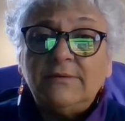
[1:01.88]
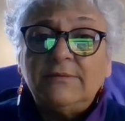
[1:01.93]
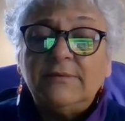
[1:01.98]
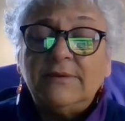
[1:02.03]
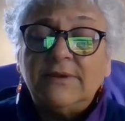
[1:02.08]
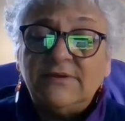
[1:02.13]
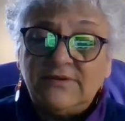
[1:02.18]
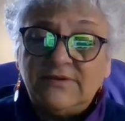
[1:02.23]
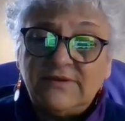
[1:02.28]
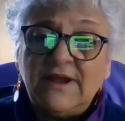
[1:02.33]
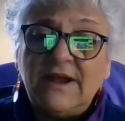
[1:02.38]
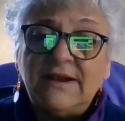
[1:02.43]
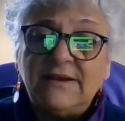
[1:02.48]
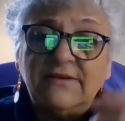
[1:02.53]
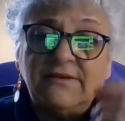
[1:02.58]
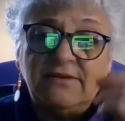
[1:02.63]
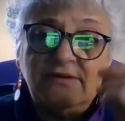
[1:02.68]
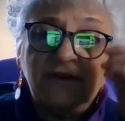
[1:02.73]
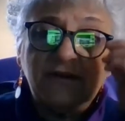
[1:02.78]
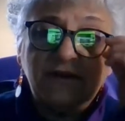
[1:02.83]
his
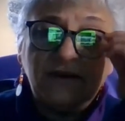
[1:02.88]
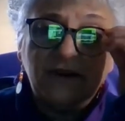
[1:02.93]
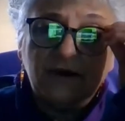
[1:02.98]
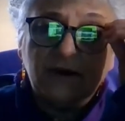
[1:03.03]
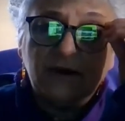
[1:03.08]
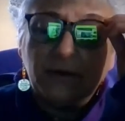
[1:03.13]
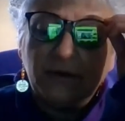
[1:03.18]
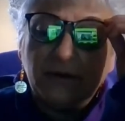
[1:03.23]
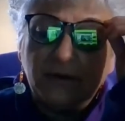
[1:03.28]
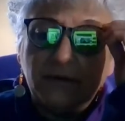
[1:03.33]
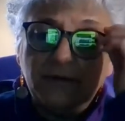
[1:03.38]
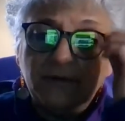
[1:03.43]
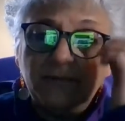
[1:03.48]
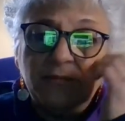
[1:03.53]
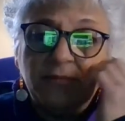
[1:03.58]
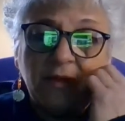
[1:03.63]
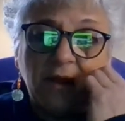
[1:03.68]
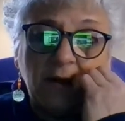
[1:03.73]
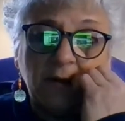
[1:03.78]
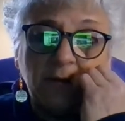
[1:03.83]
scientists did terrible
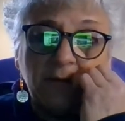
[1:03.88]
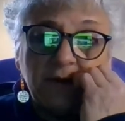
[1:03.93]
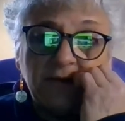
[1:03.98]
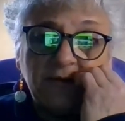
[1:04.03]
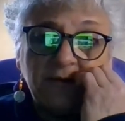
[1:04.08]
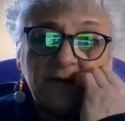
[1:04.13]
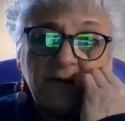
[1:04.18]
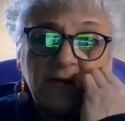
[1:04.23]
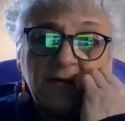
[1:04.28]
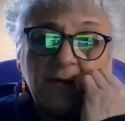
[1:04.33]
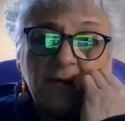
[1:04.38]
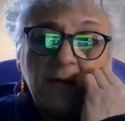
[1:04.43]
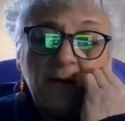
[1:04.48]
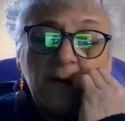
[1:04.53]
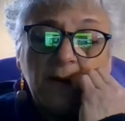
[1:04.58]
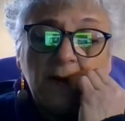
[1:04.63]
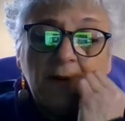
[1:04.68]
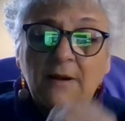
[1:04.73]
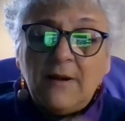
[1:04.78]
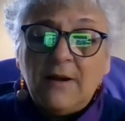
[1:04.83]
research,
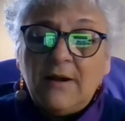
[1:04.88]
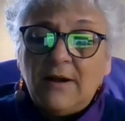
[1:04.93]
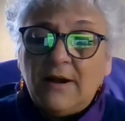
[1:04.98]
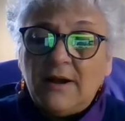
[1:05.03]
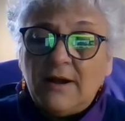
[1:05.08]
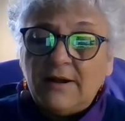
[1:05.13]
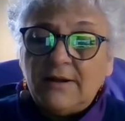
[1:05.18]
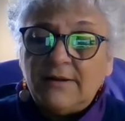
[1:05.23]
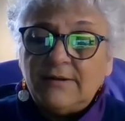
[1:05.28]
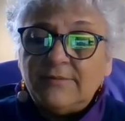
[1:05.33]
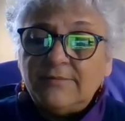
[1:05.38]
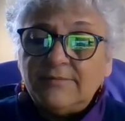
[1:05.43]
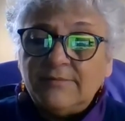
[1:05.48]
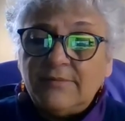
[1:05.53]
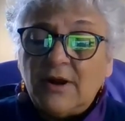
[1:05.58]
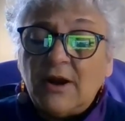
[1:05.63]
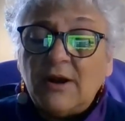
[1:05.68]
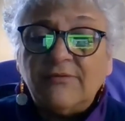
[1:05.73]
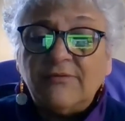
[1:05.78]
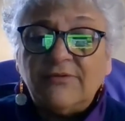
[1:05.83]

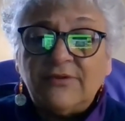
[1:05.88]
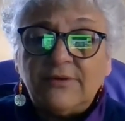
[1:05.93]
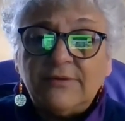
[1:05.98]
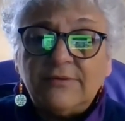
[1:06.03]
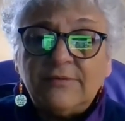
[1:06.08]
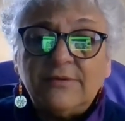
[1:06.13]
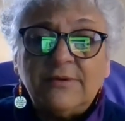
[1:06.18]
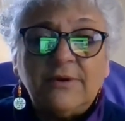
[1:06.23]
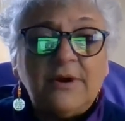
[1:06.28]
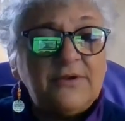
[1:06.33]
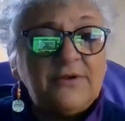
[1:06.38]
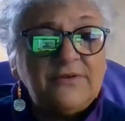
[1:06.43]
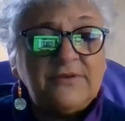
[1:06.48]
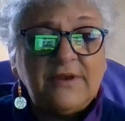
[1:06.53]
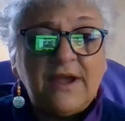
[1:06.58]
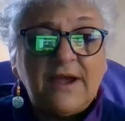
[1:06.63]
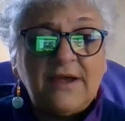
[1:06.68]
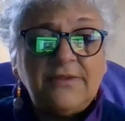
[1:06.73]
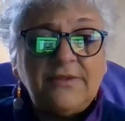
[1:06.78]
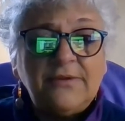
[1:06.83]
harmful, caused
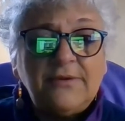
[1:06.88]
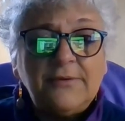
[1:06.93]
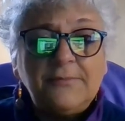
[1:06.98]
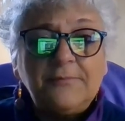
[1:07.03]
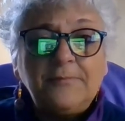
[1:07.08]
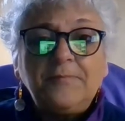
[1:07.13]
death.